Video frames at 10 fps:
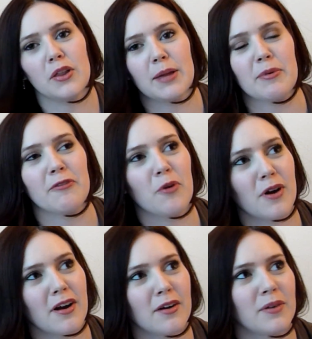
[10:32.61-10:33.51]
like
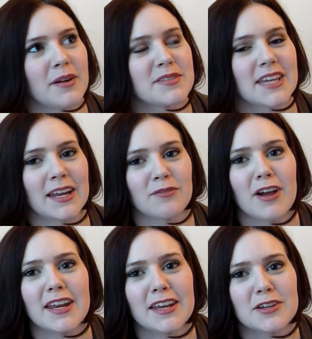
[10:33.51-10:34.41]
before when I was getting
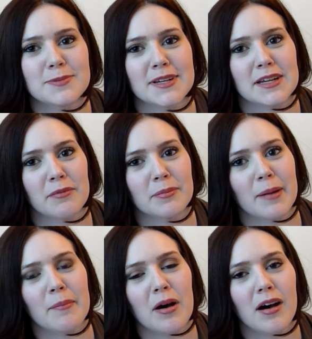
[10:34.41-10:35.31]
ready, you know, spending time with my
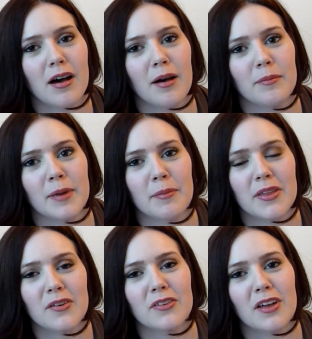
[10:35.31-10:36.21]
mom, my
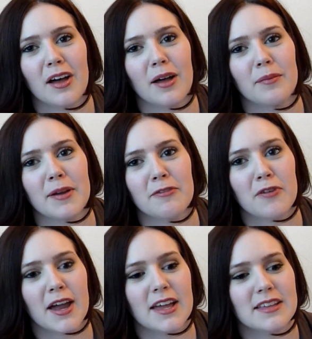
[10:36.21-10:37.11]
mother-in-law, my
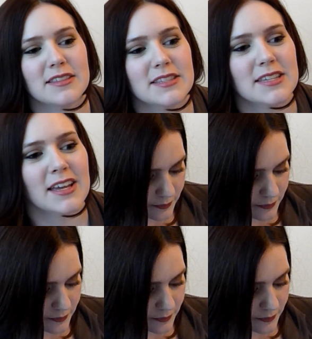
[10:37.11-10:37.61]
friends.